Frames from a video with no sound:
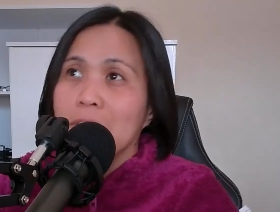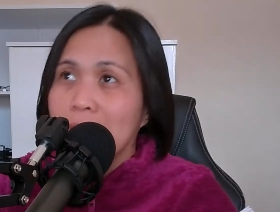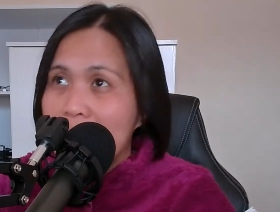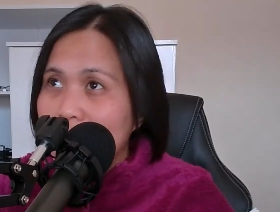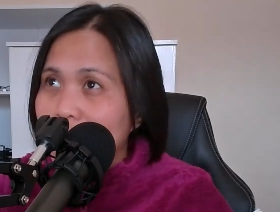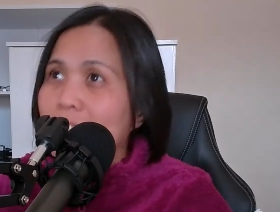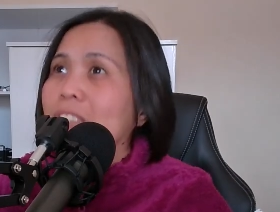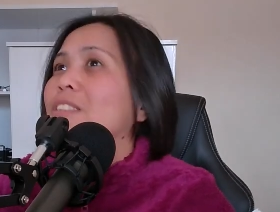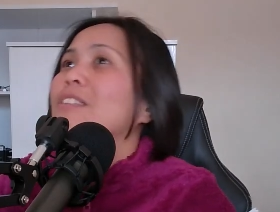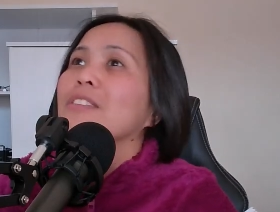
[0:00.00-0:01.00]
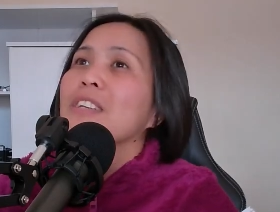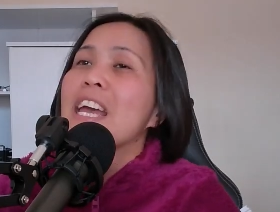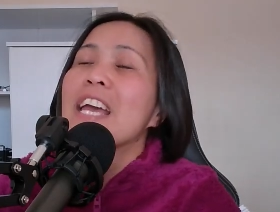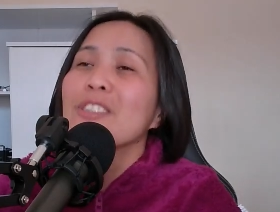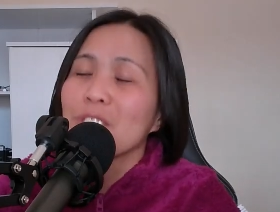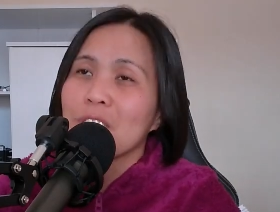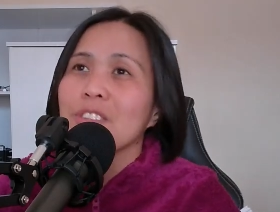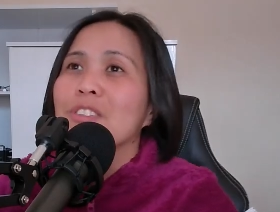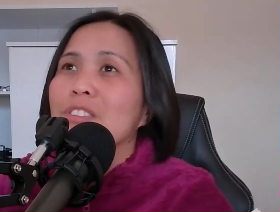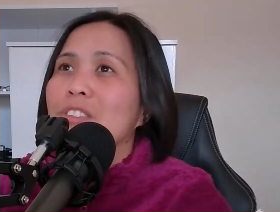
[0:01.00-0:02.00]
That
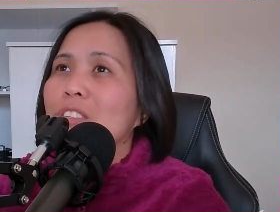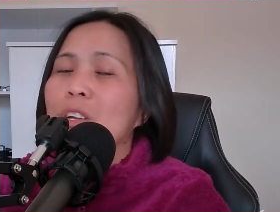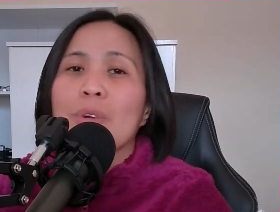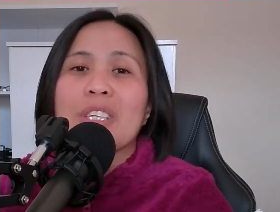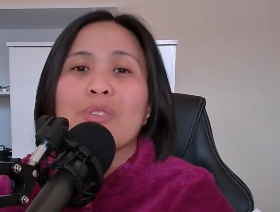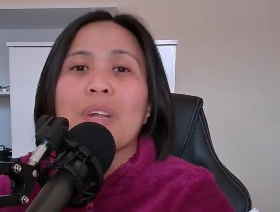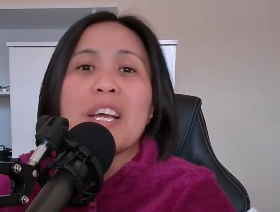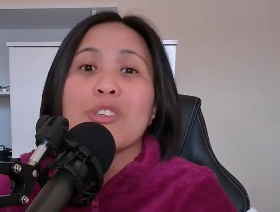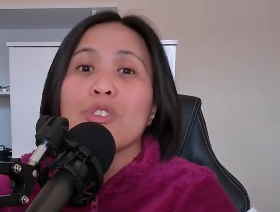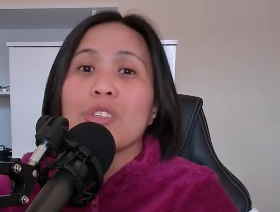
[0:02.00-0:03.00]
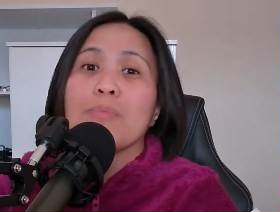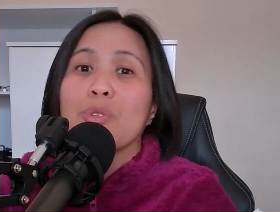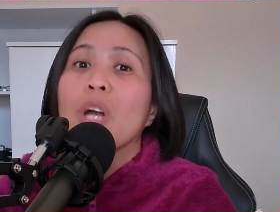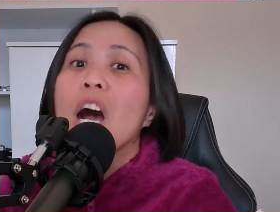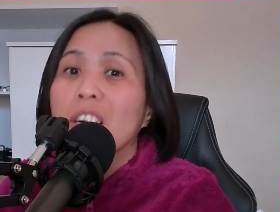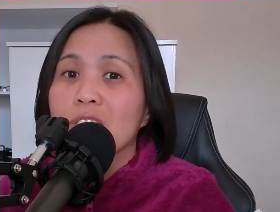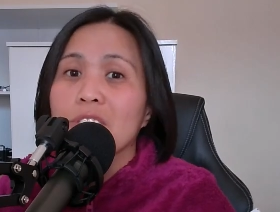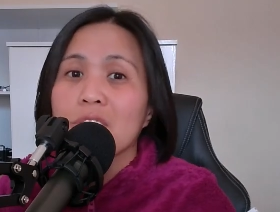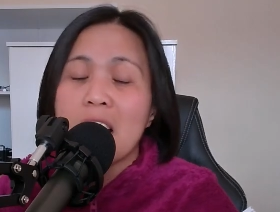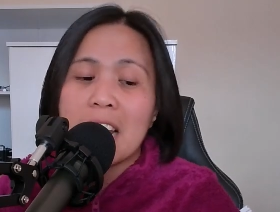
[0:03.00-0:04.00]
instance, his relationship to
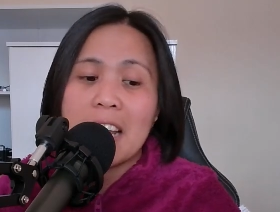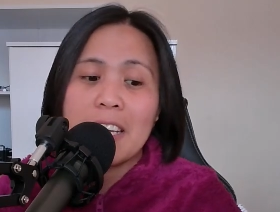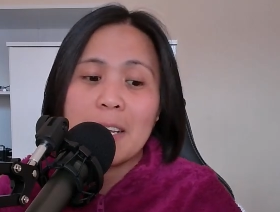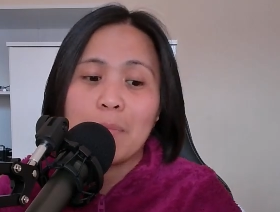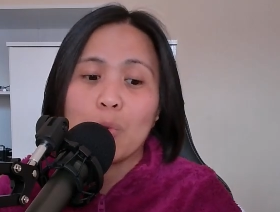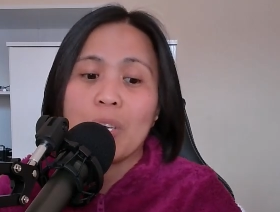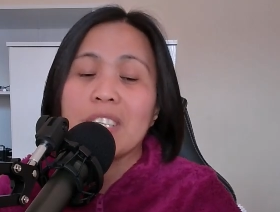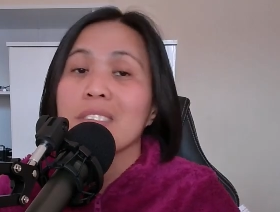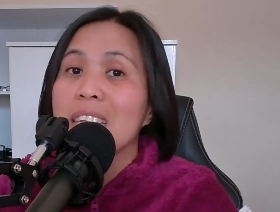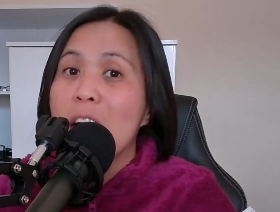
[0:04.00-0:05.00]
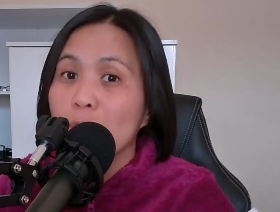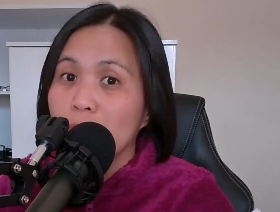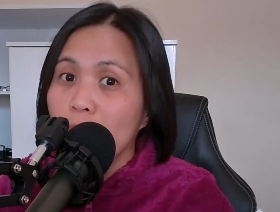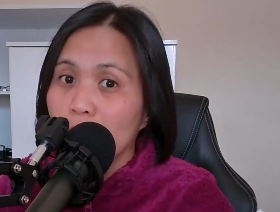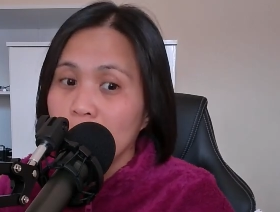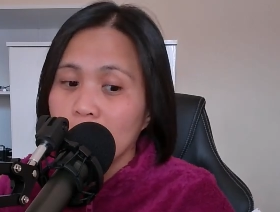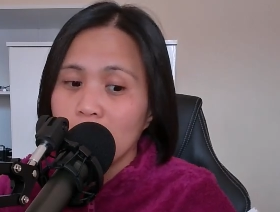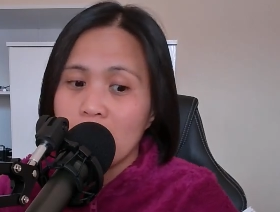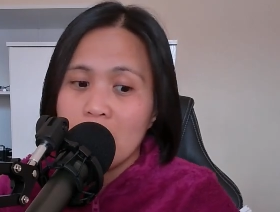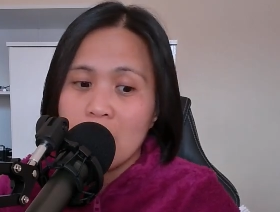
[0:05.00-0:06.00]
gods led him to his downfall
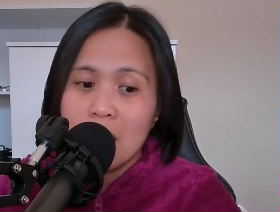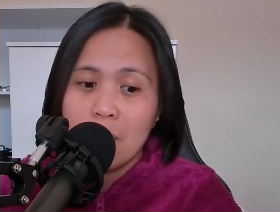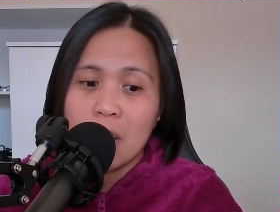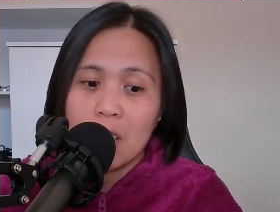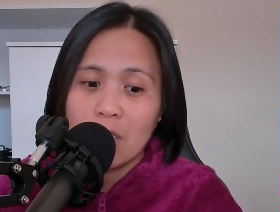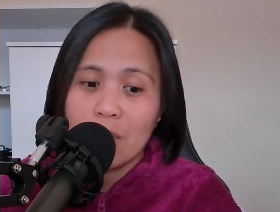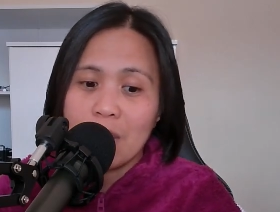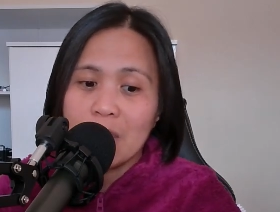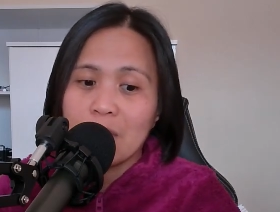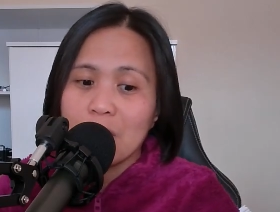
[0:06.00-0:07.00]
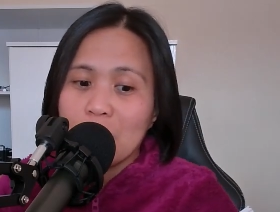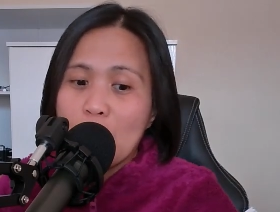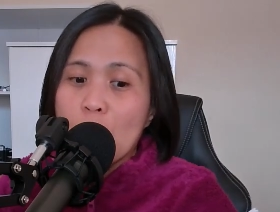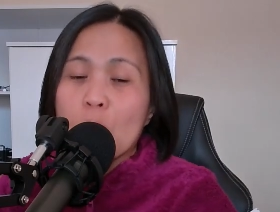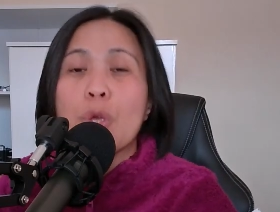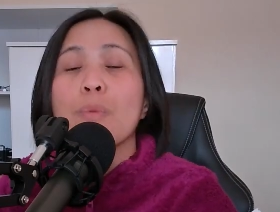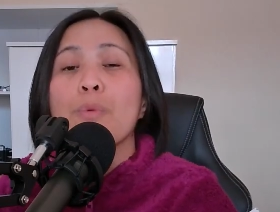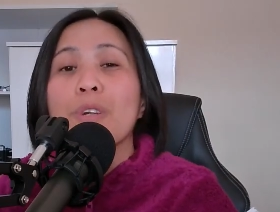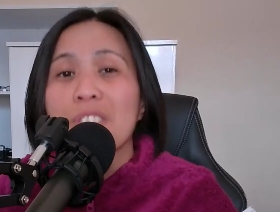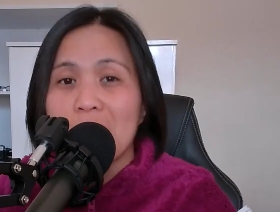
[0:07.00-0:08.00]
because of his
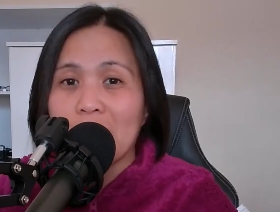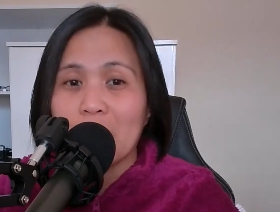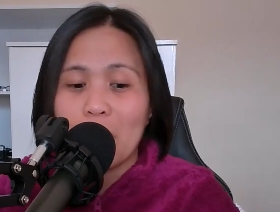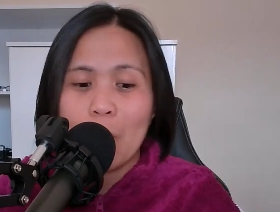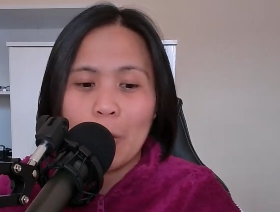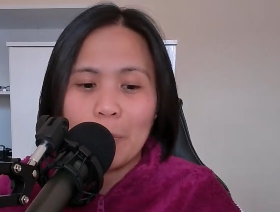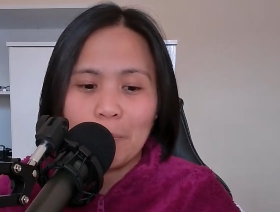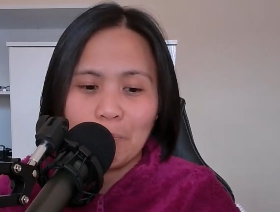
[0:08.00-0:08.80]
hubristic or